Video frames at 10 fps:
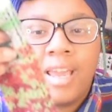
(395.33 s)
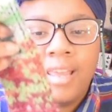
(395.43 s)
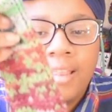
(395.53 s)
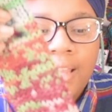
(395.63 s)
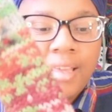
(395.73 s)

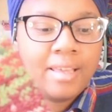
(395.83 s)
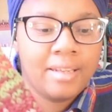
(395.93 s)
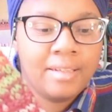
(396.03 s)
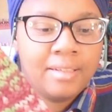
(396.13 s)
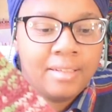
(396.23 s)
And then,
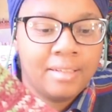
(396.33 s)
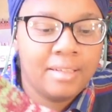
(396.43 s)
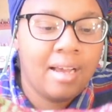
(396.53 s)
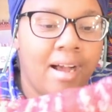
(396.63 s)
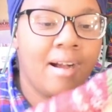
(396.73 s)

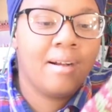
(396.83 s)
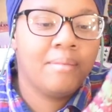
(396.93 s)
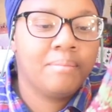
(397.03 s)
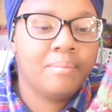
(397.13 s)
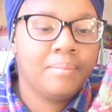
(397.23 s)

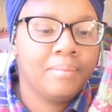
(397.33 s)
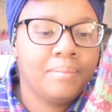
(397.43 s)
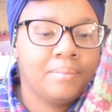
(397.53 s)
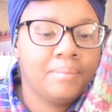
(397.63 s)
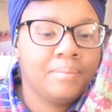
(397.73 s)
um,
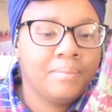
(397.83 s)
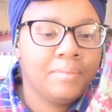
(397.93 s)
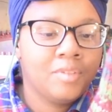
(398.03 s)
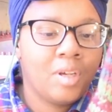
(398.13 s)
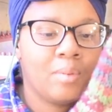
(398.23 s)

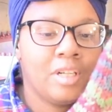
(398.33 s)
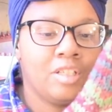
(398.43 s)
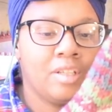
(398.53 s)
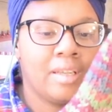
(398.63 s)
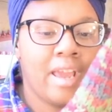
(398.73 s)
so I wanted
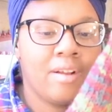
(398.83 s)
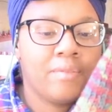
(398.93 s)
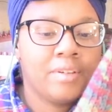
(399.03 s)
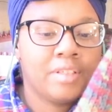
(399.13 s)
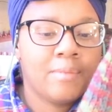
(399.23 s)
to account
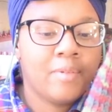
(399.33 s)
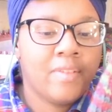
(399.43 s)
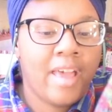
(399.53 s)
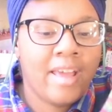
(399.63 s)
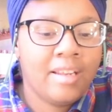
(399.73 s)
for some of
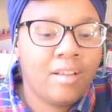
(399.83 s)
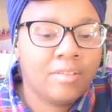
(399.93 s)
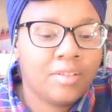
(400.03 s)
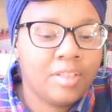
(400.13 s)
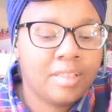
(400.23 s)
that and
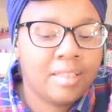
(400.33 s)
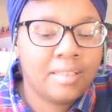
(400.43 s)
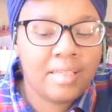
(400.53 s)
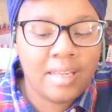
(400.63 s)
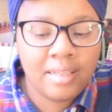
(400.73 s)
also just
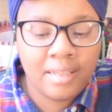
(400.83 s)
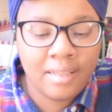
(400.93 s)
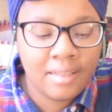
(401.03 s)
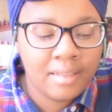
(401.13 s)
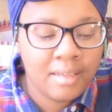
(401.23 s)
extend
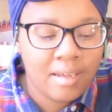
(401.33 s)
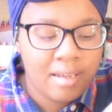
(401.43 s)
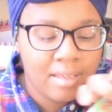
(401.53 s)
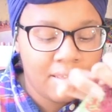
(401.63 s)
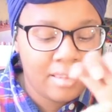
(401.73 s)

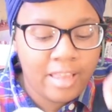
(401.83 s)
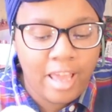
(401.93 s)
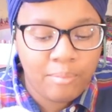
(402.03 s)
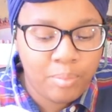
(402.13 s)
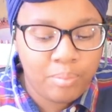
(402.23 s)

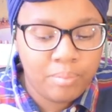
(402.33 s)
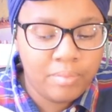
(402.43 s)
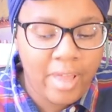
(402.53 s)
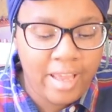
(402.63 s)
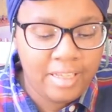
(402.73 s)
that
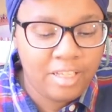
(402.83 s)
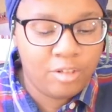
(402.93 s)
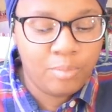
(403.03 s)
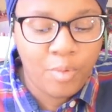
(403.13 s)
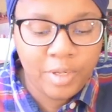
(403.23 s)
that
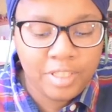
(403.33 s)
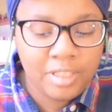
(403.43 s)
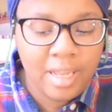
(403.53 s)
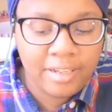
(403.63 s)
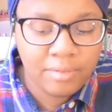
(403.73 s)
heel
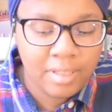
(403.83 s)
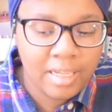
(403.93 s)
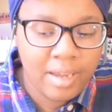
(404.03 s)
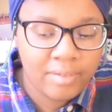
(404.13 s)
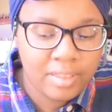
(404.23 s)
portion. I don't
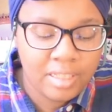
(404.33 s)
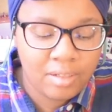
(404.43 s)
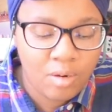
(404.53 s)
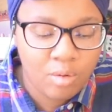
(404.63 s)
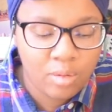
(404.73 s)
think I would need
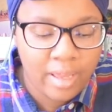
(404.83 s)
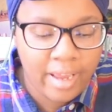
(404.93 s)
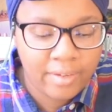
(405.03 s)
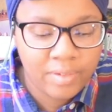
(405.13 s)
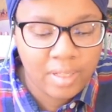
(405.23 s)
a whole
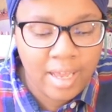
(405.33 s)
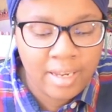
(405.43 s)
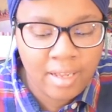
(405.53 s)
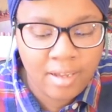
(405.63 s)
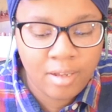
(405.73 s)
heck of a
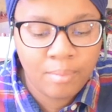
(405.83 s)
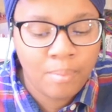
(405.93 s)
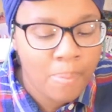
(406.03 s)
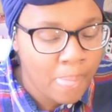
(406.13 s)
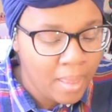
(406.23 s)
lot. Um,
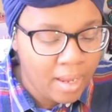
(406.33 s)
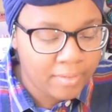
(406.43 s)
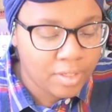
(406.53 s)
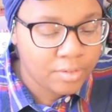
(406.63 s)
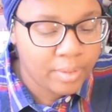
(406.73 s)
I
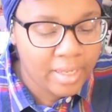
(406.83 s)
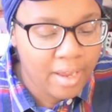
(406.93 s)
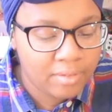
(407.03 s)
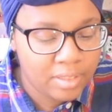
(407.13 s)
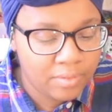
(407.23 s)
was also
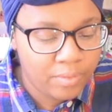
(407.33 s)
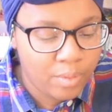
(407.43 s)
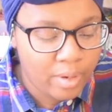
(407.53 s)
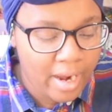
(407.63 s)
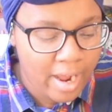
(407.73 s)
accounting
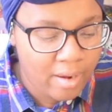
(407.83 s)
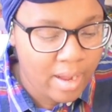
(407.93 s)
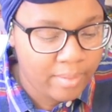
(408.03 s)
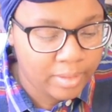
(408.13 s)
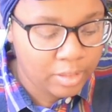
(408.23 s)
for how
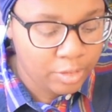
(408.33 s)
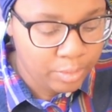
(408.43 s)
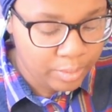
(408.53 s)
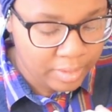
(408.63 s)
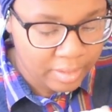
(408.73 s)
I would
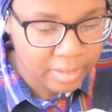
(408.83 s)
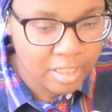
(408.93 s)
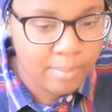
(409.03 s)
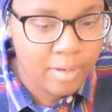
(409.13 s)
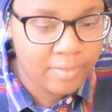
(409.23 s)
lose
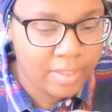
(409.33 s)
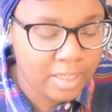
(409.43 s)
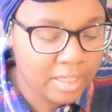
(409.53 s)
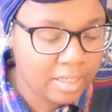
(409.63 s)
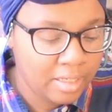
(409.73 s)
some of
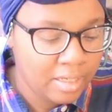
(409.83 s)
the,